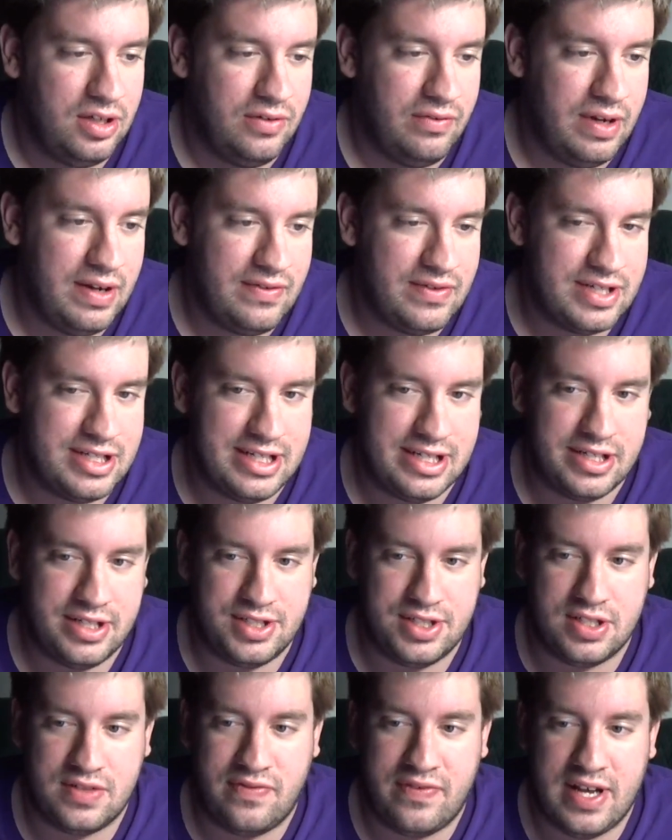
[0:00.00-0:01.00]
Whatever
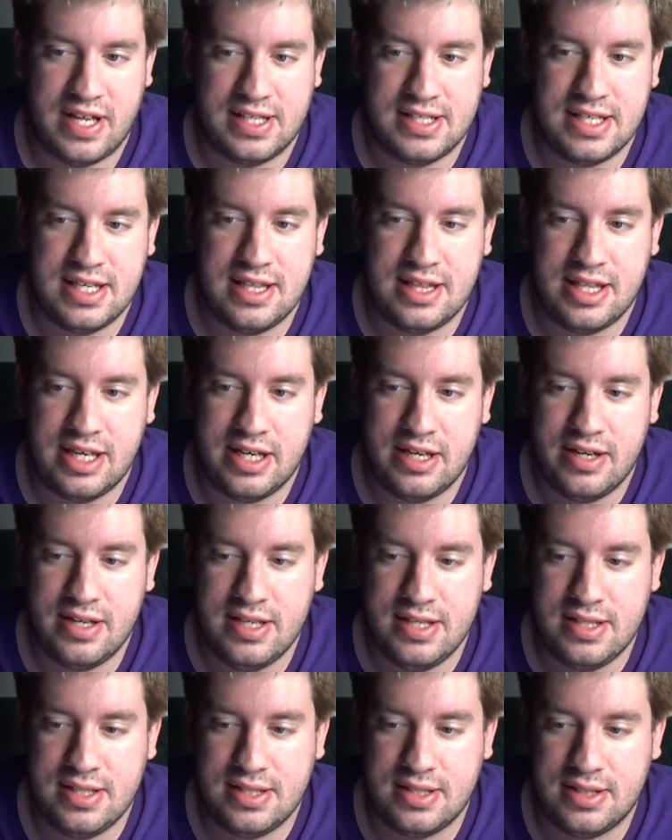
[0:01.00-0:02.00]
tickles your fancy. There
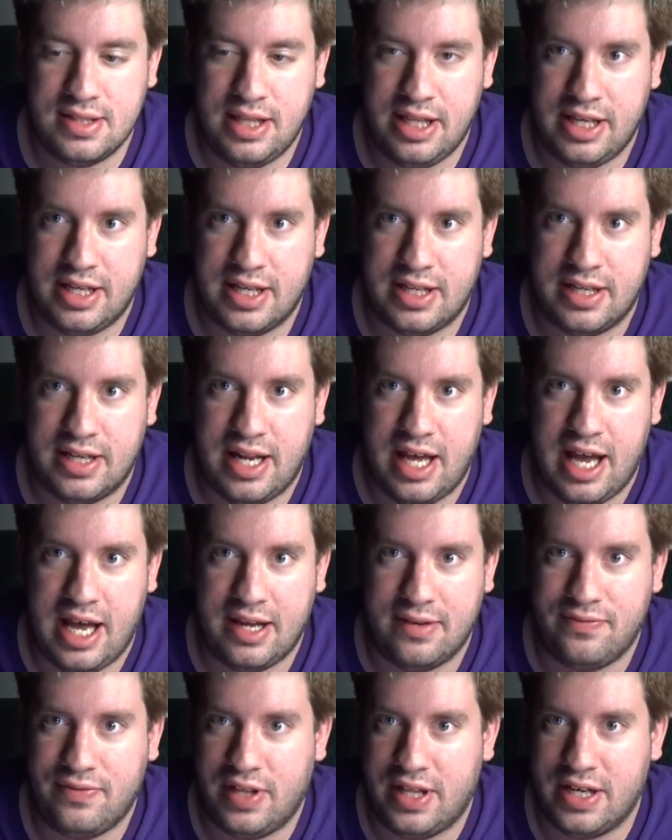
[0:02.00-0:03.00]
is, like, a gnat
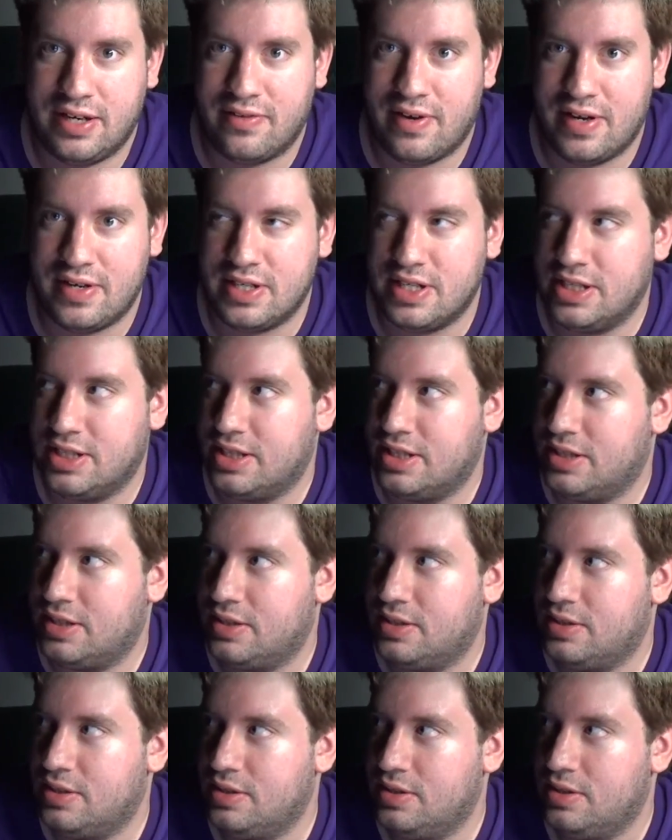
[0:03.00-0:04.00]
flying around here.
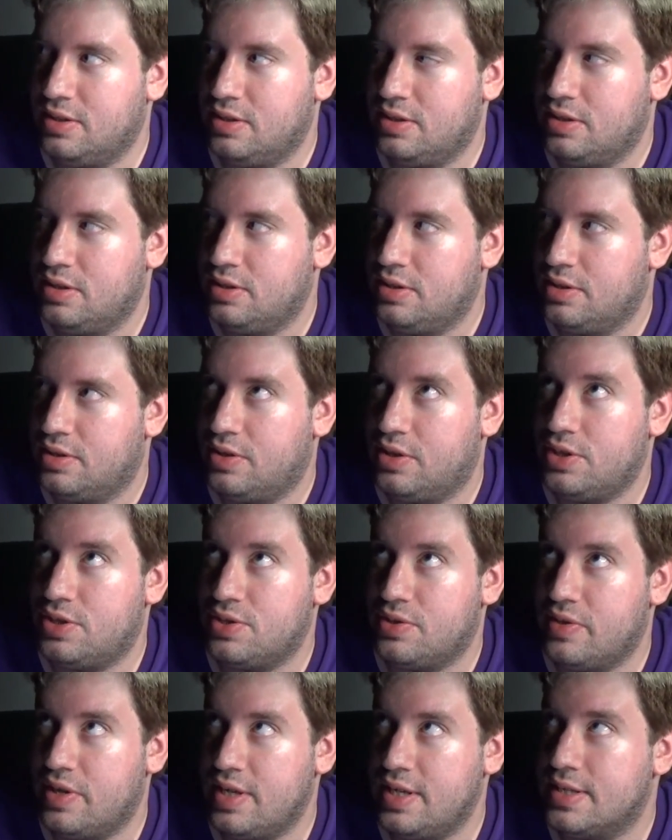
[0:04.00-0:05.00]
The
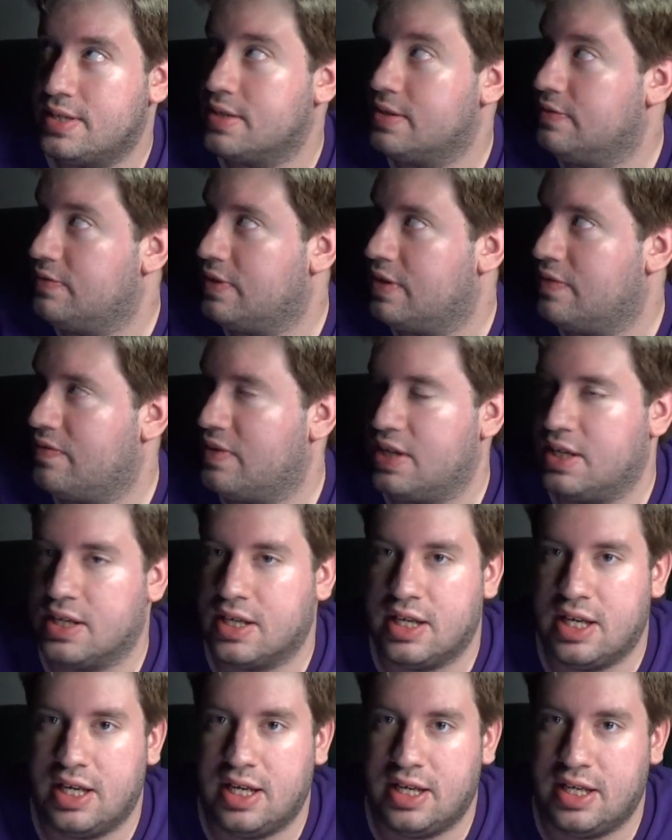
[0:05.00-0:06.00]
joys of living
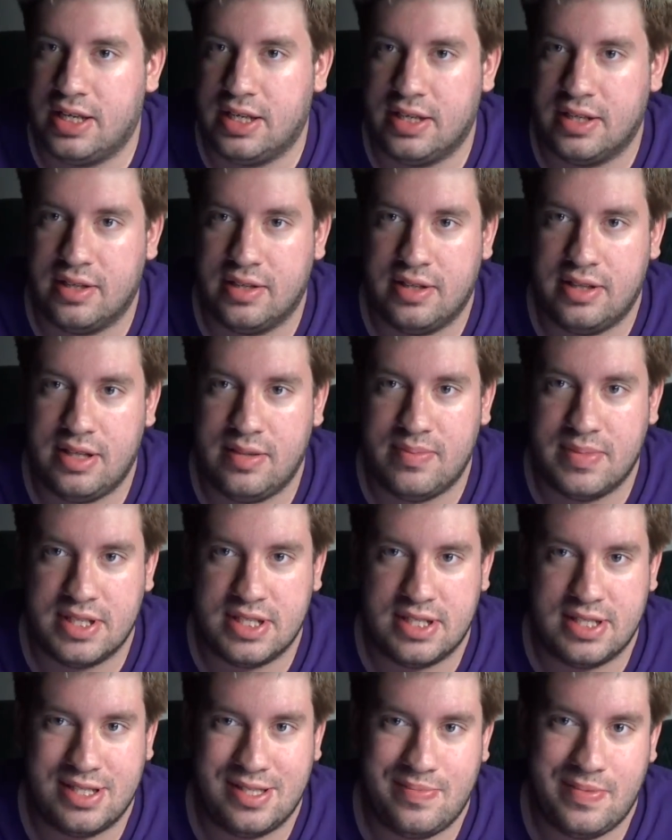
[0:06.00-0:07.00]
on the
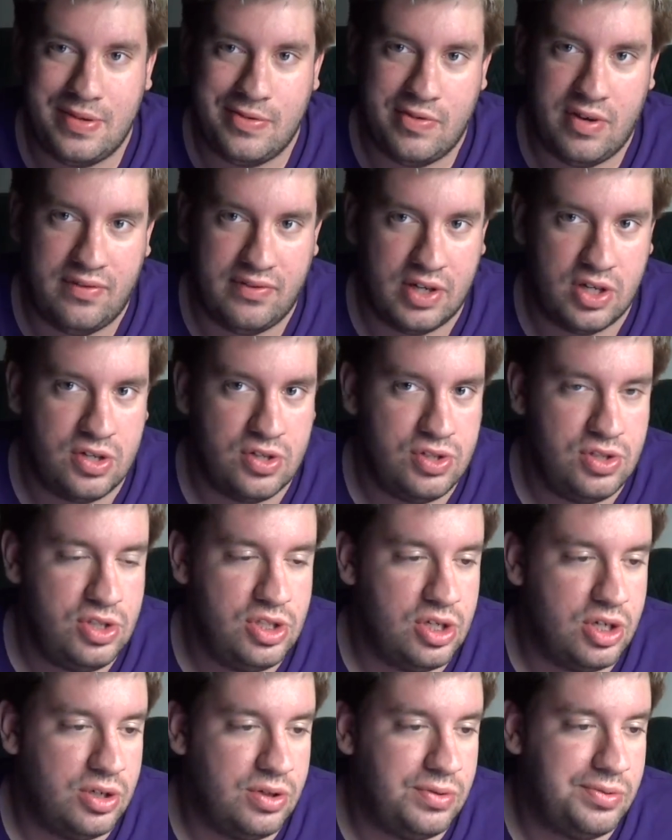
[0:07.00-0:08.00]
Mississippi River,
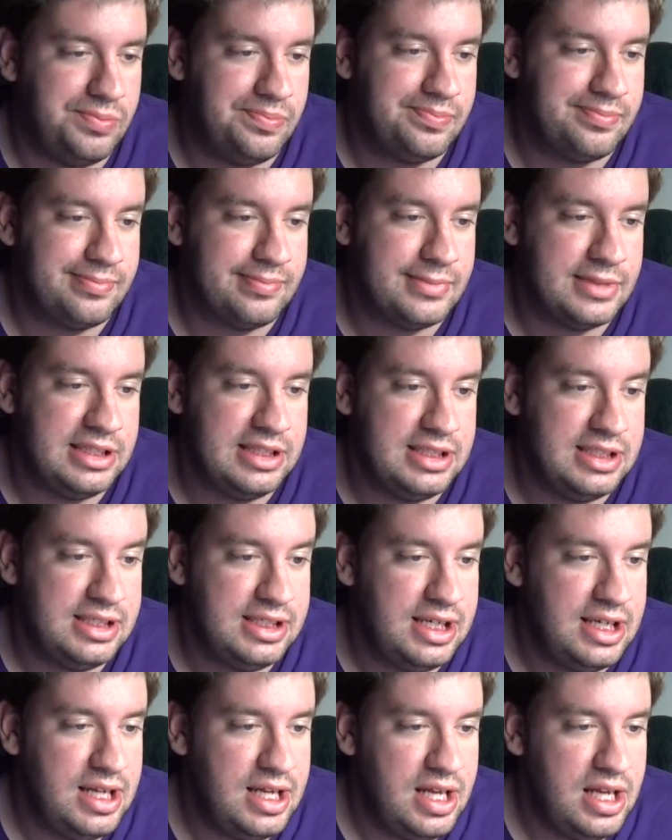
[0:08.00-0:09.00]
so.
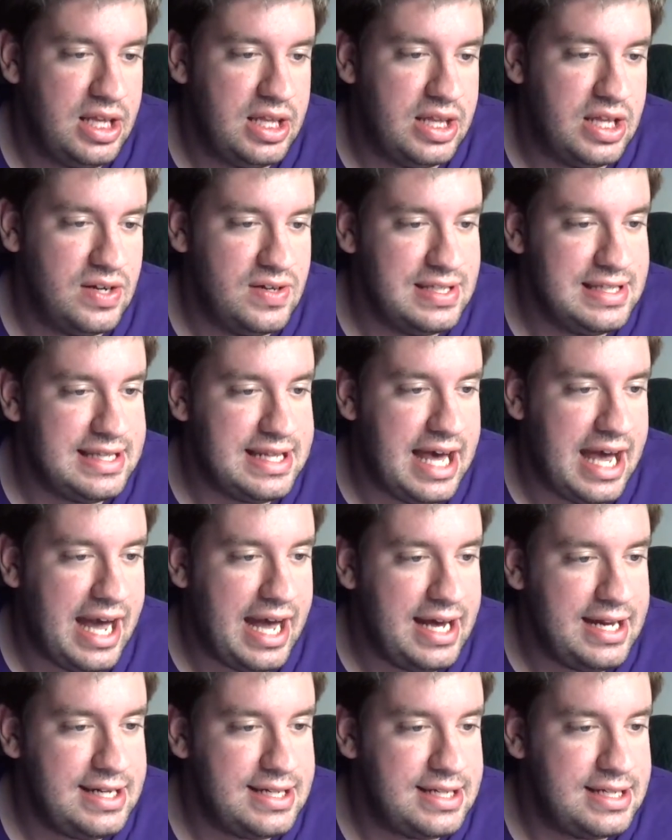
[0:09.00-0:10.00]
There's
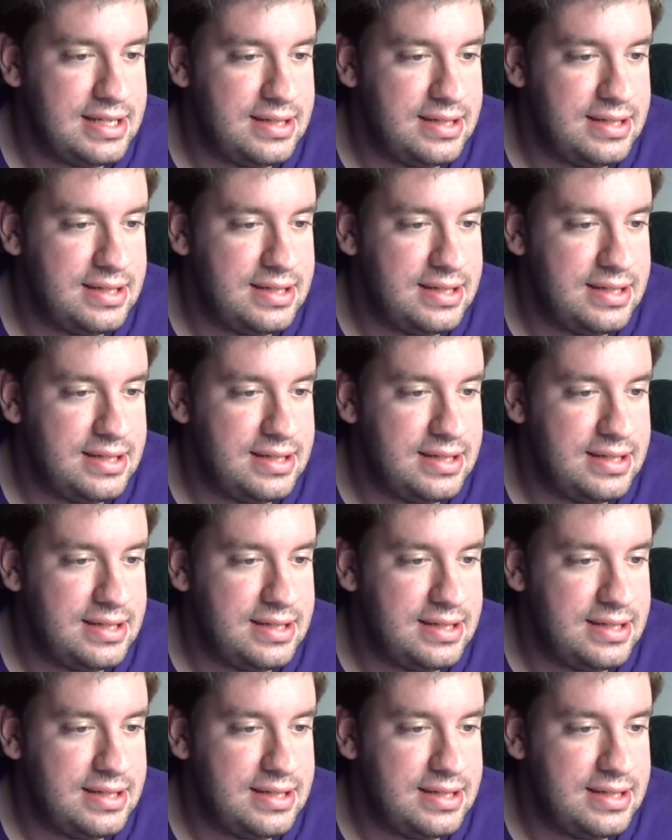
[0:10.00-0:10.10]
that.